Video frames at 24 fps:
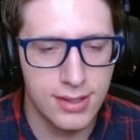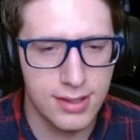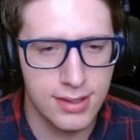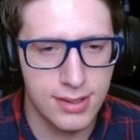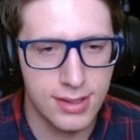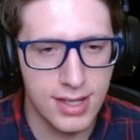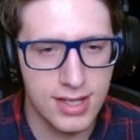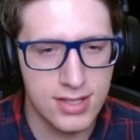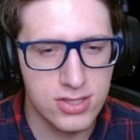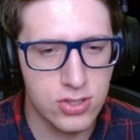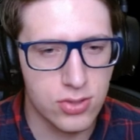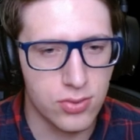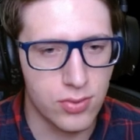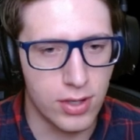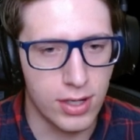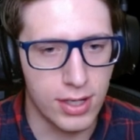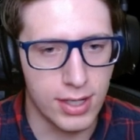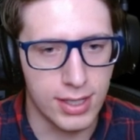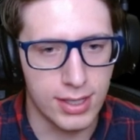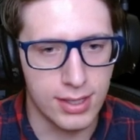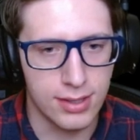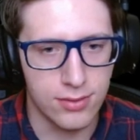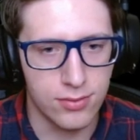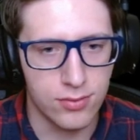That's
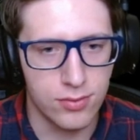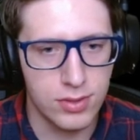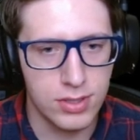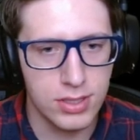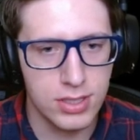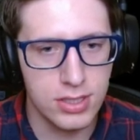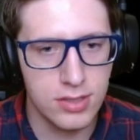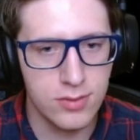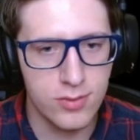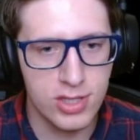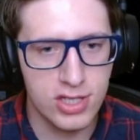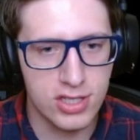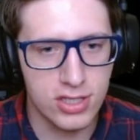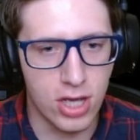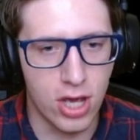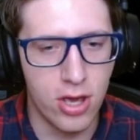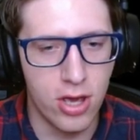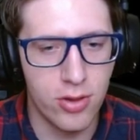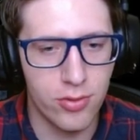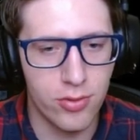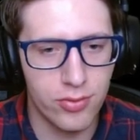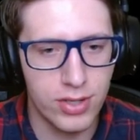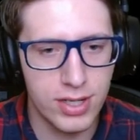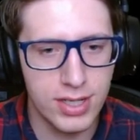right. We're gonna make
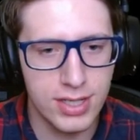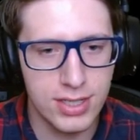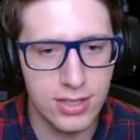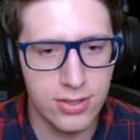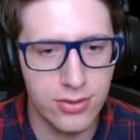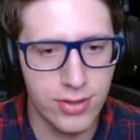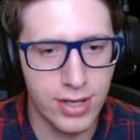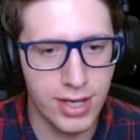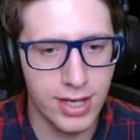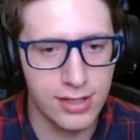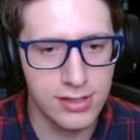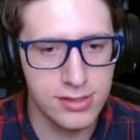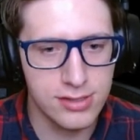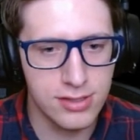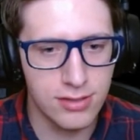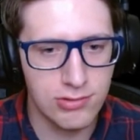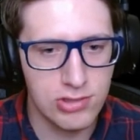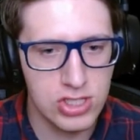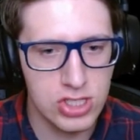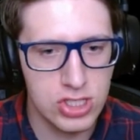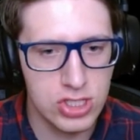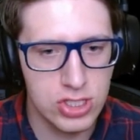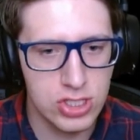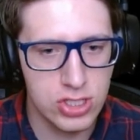a radioactive
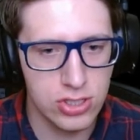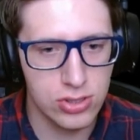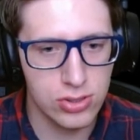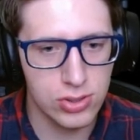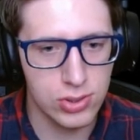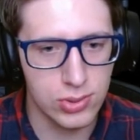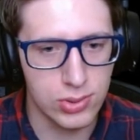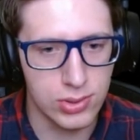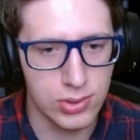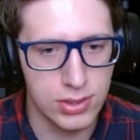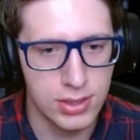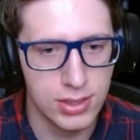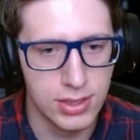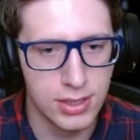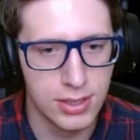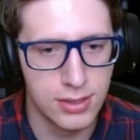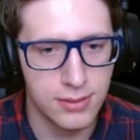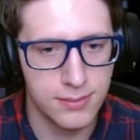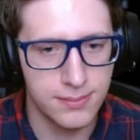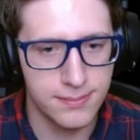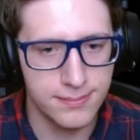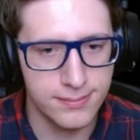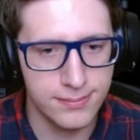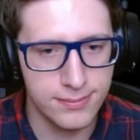stew.
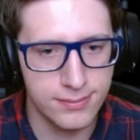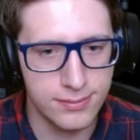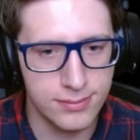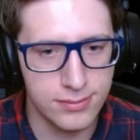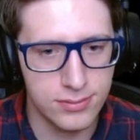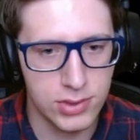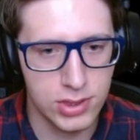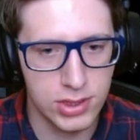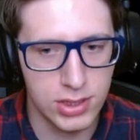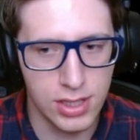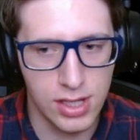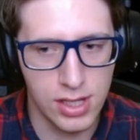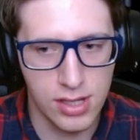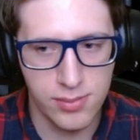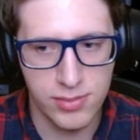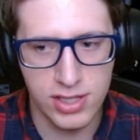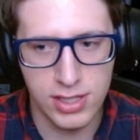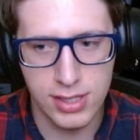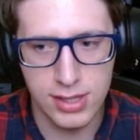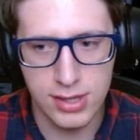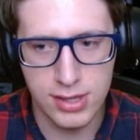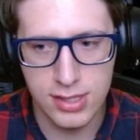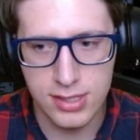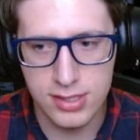Mmm, yummy
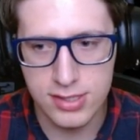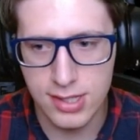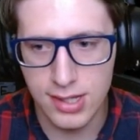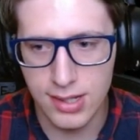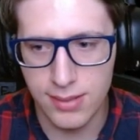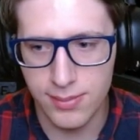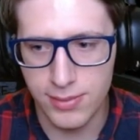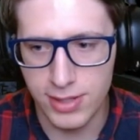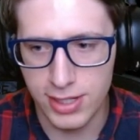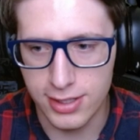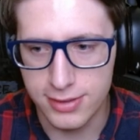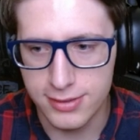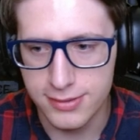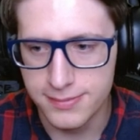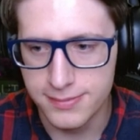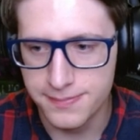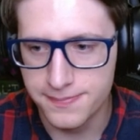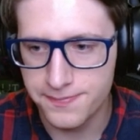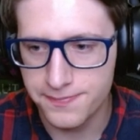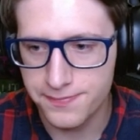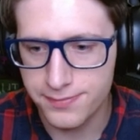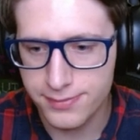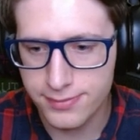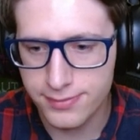in the tummy.
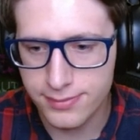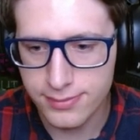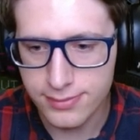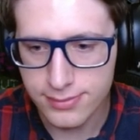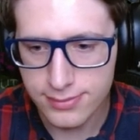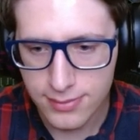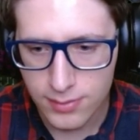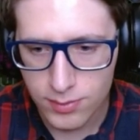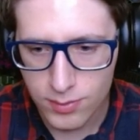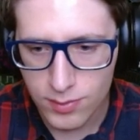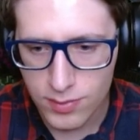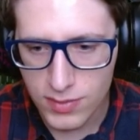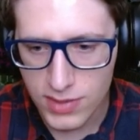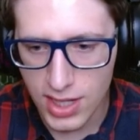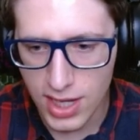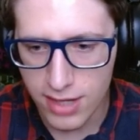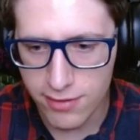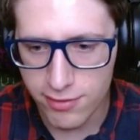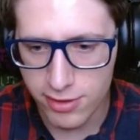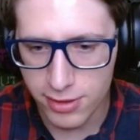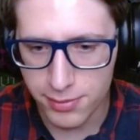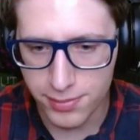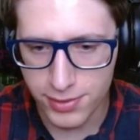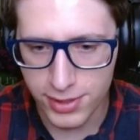I
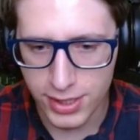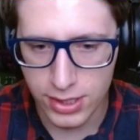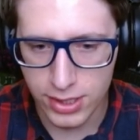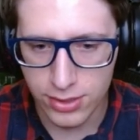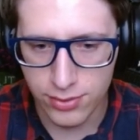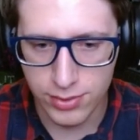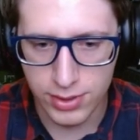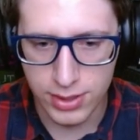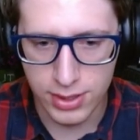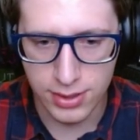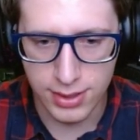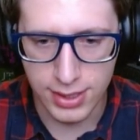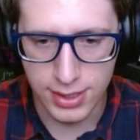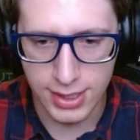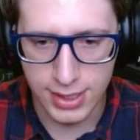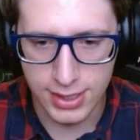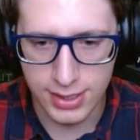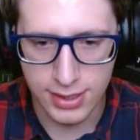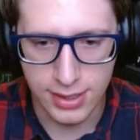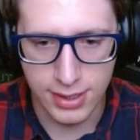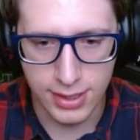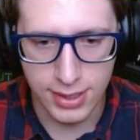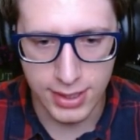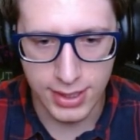haven't played with a lot
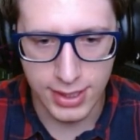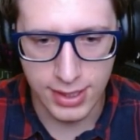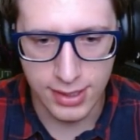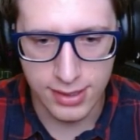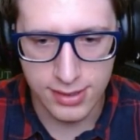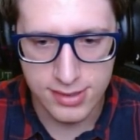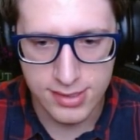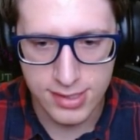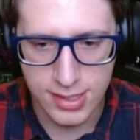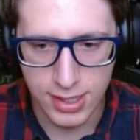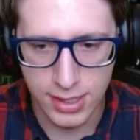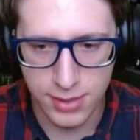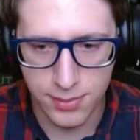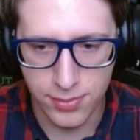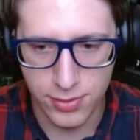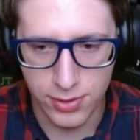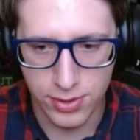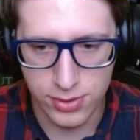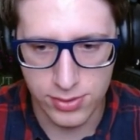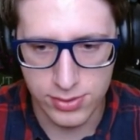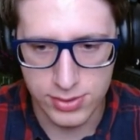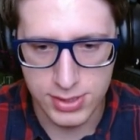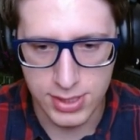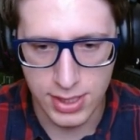of
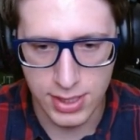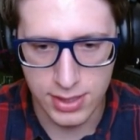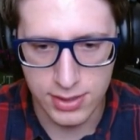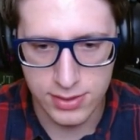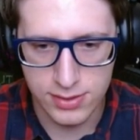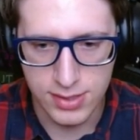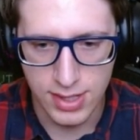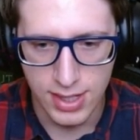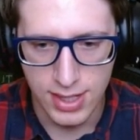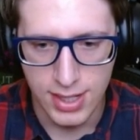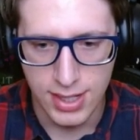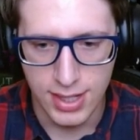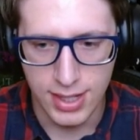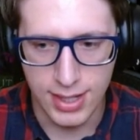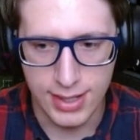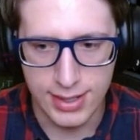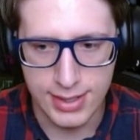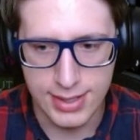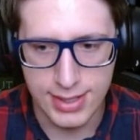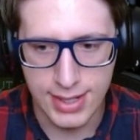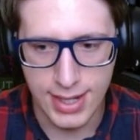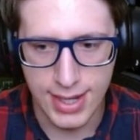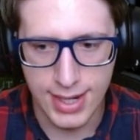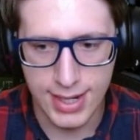anti-protons.
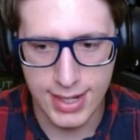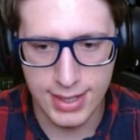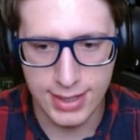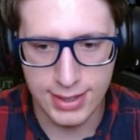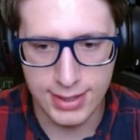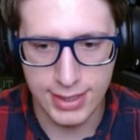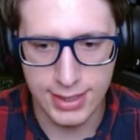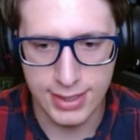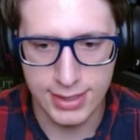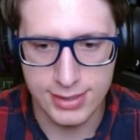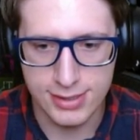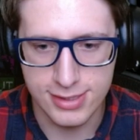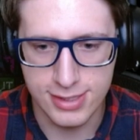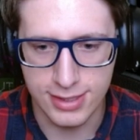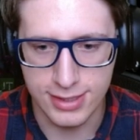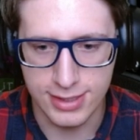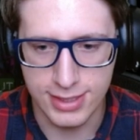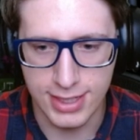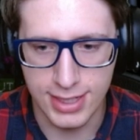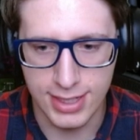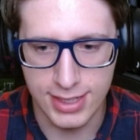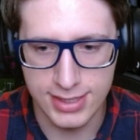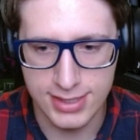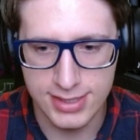Annihilates on
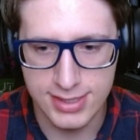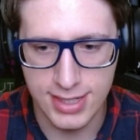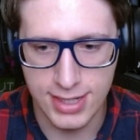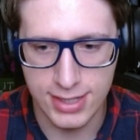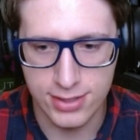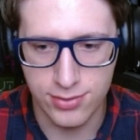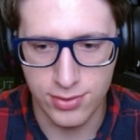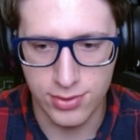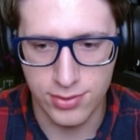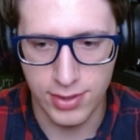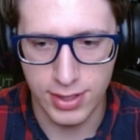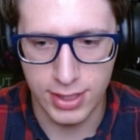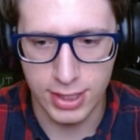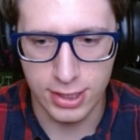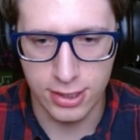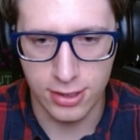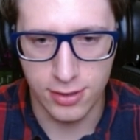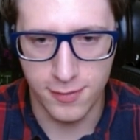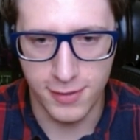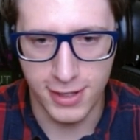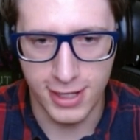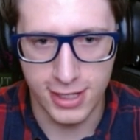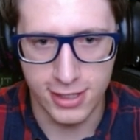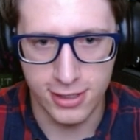contact with regular
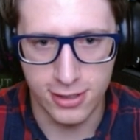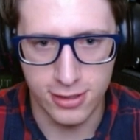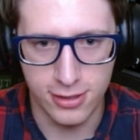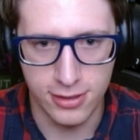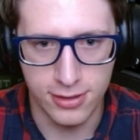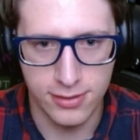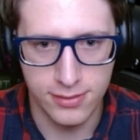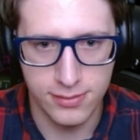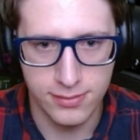matter.